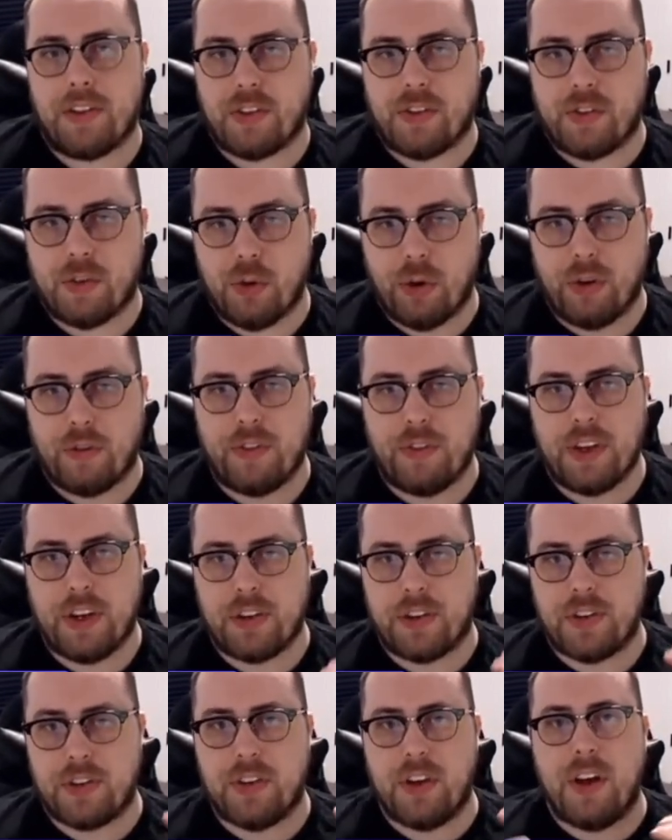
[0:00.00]
And it's
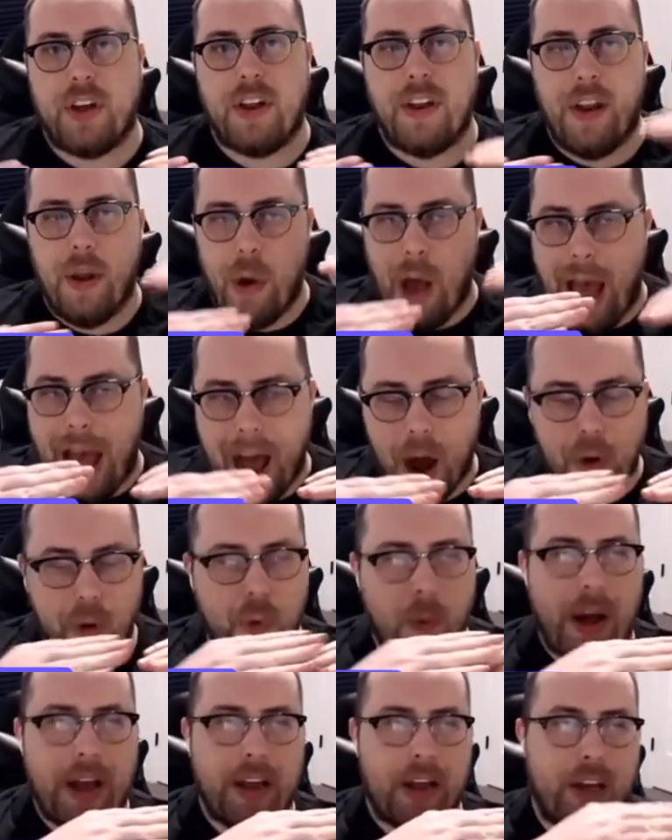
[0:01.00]
sort of this,
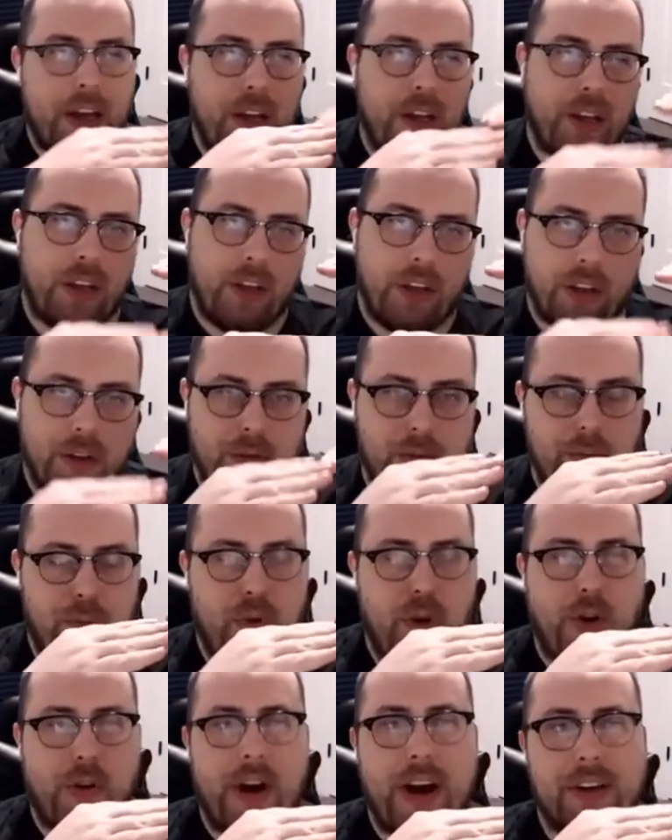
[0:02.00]
how do I
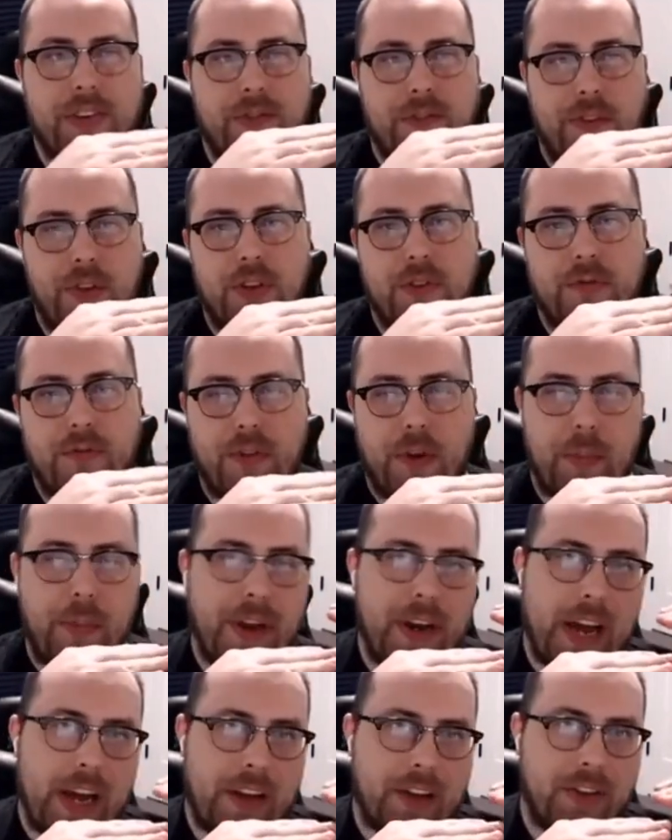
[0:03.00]
progress
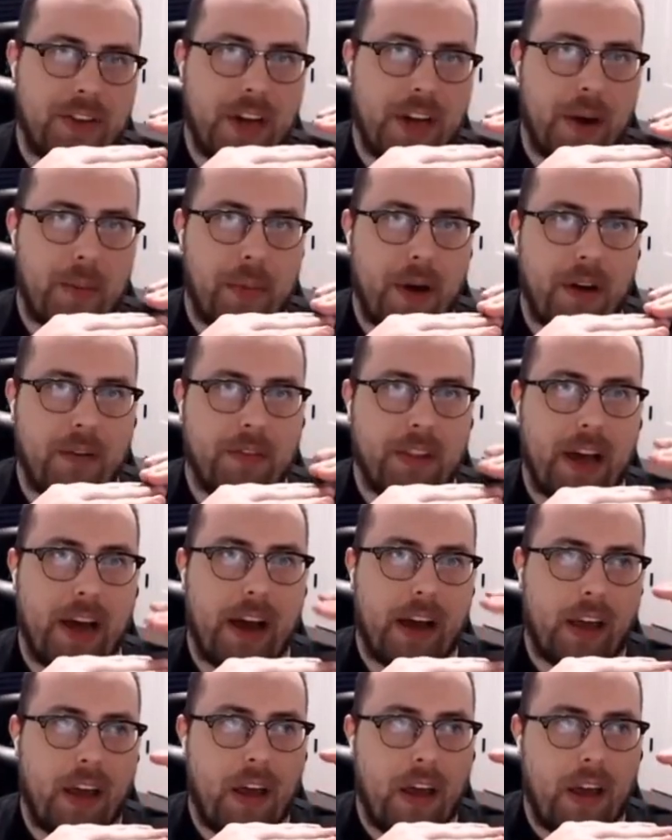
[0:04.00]
from the next step
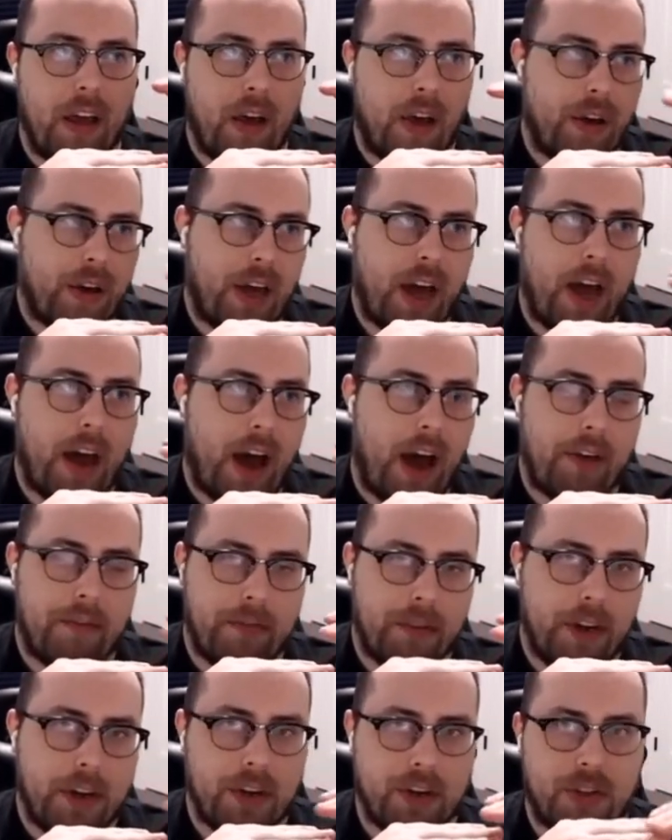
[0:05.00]
of like,
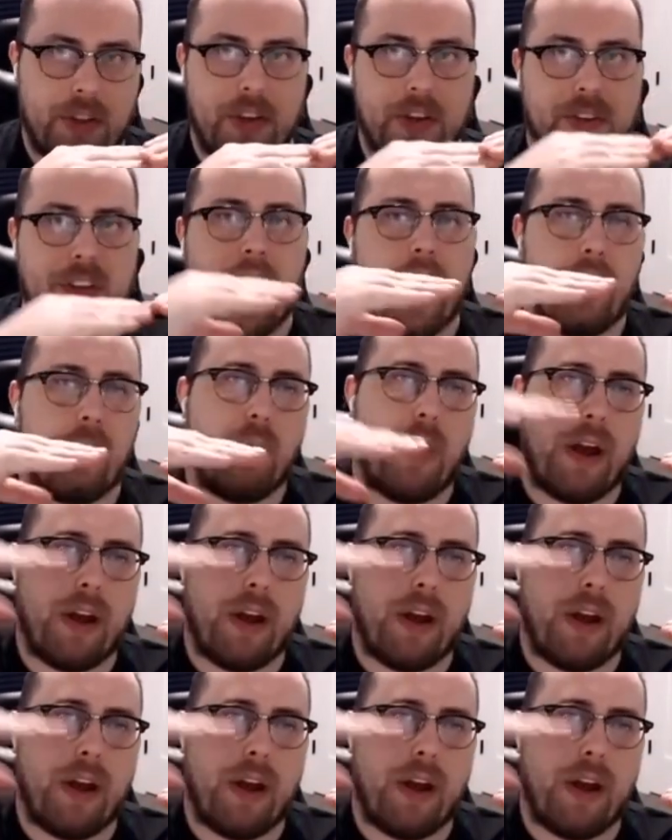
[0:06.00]
okay, I finished this.